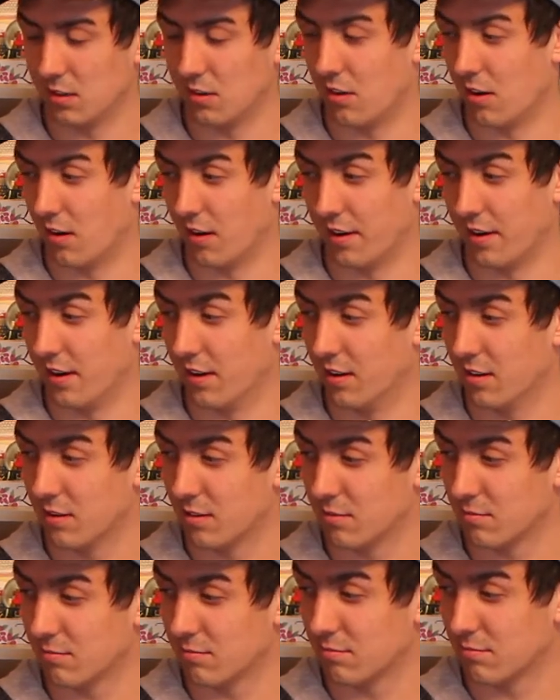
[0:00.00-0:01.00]

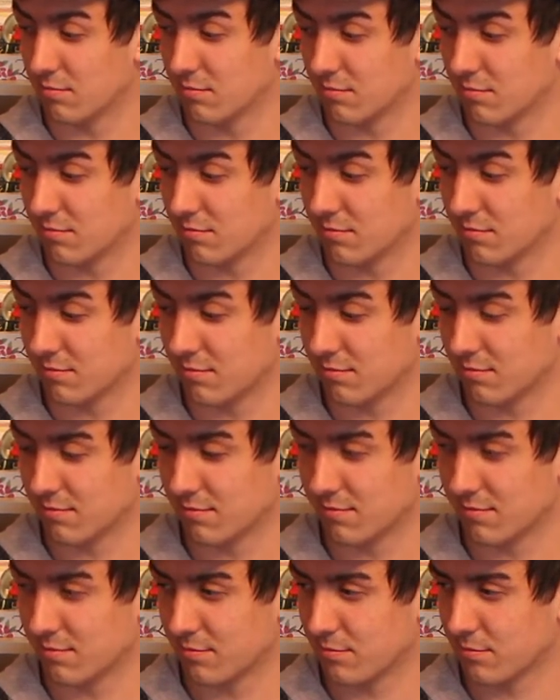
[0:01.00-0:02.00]

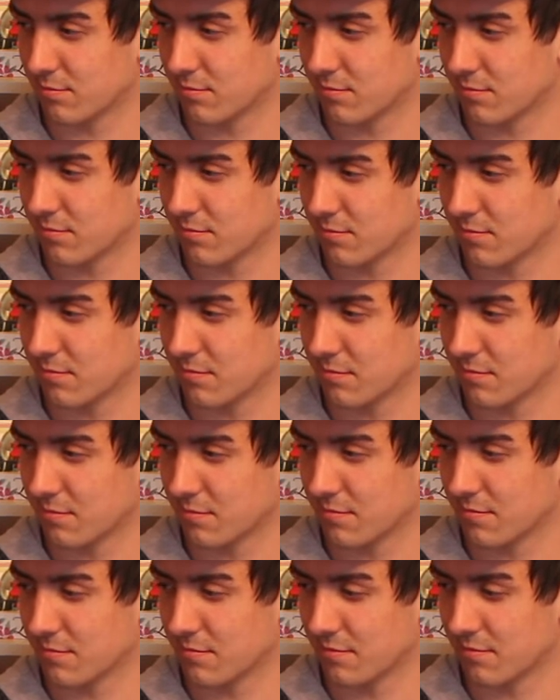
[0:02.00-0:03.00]

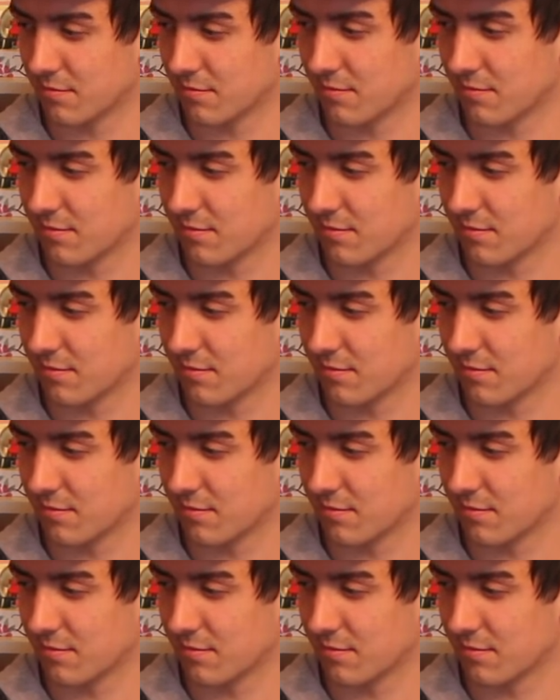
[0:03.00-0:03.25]
The person shown says nothing.